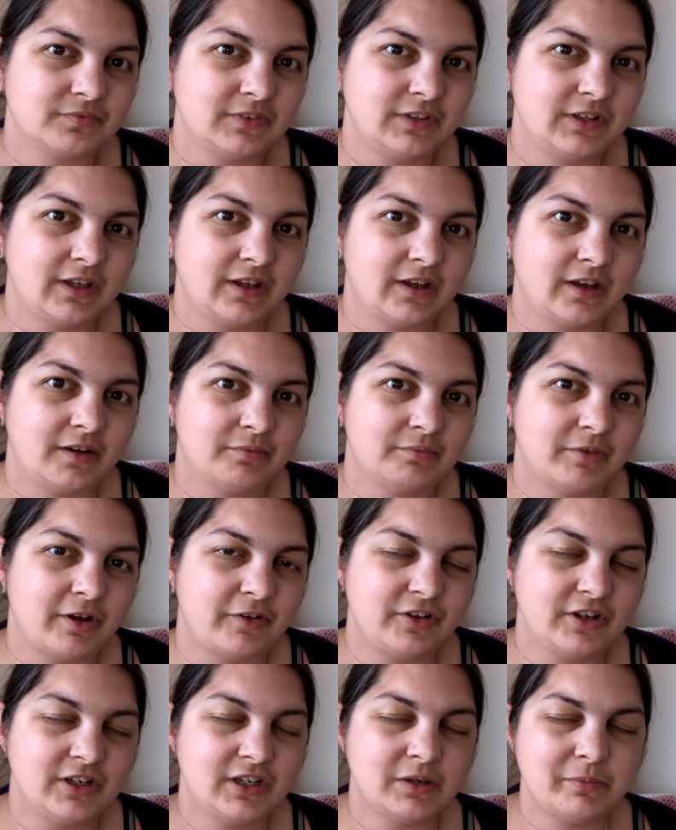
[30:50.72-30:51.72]
Yeah, I
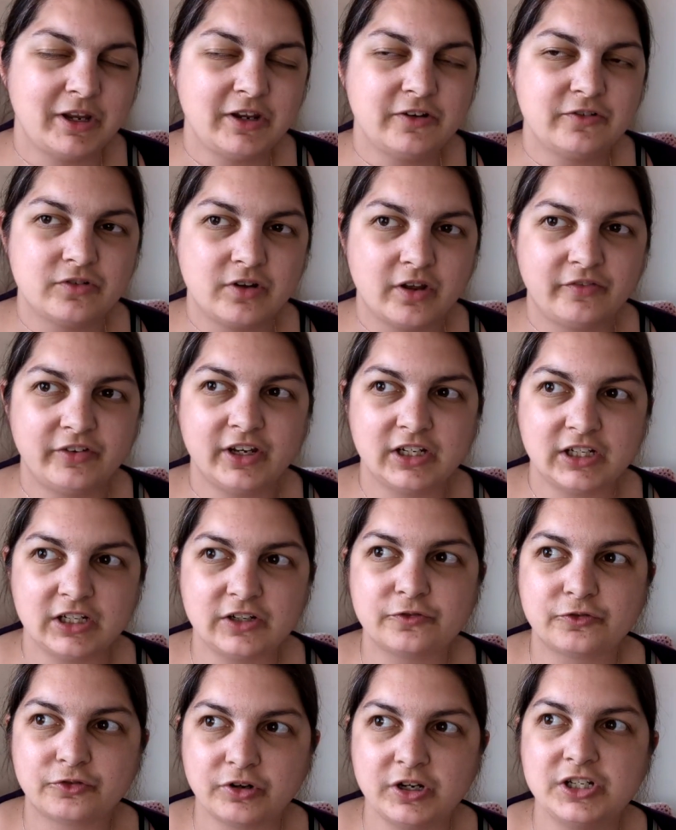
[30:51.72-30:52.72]
think I
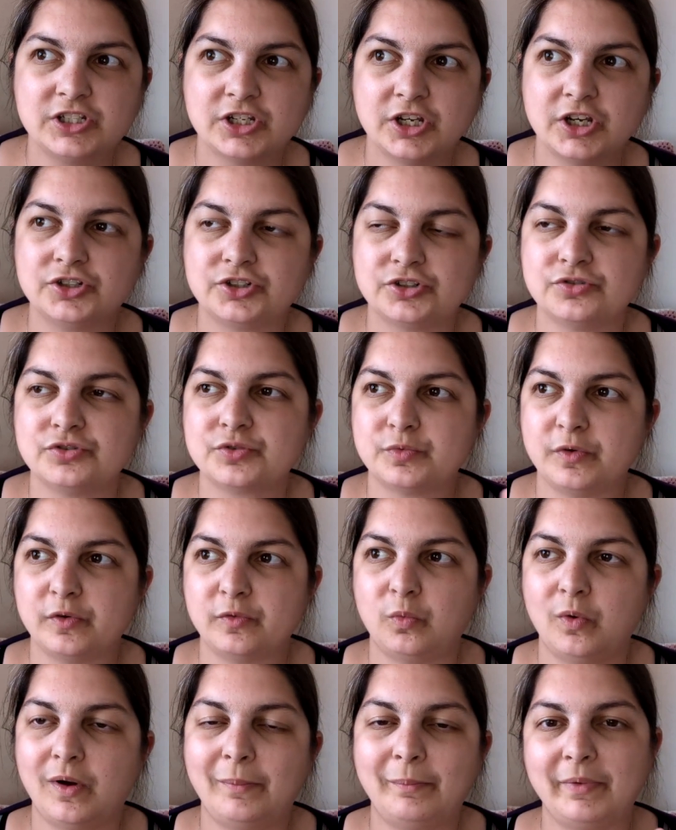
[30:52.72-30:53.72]
did three turtles
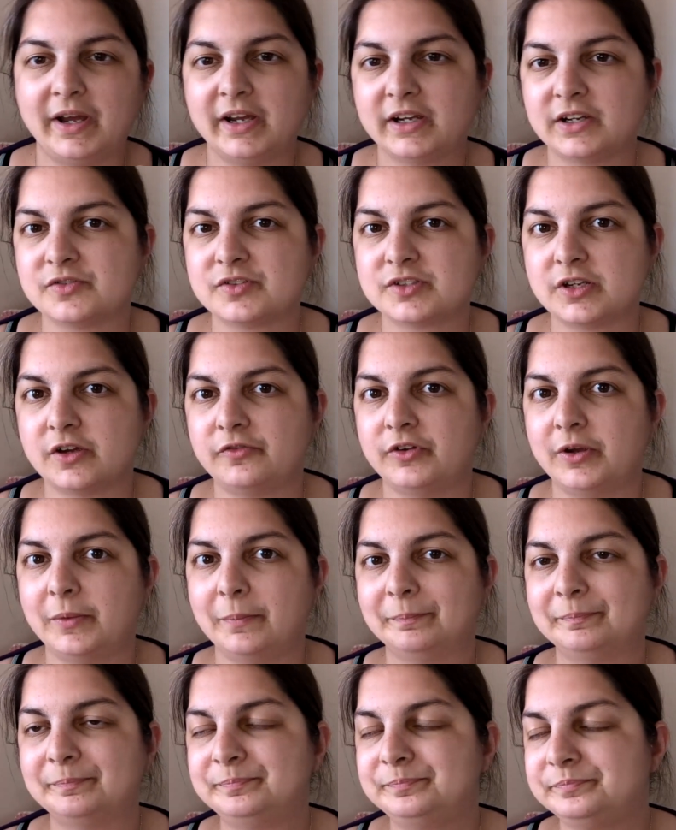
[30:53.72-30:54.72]
with one bag of
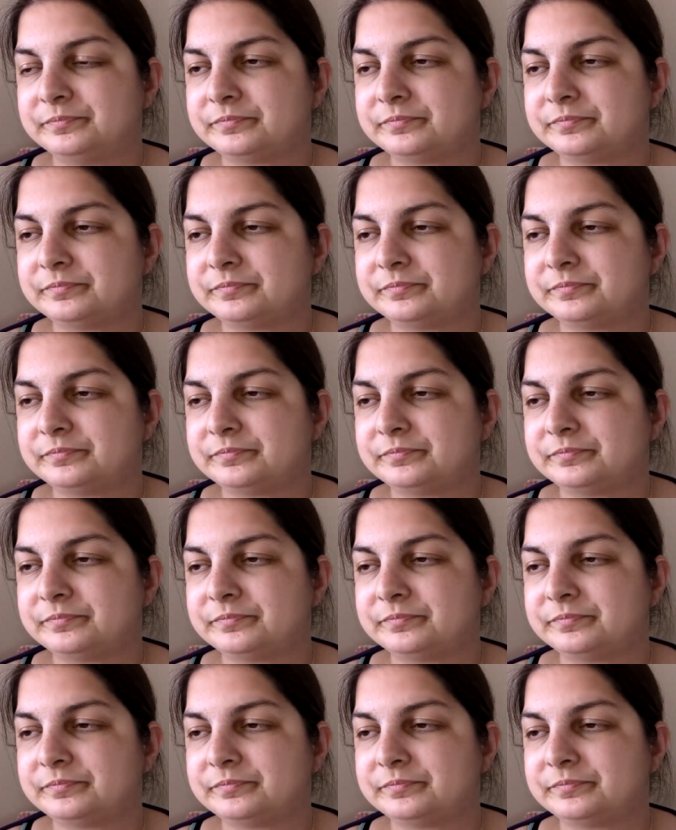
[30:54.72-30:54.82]
stuffing.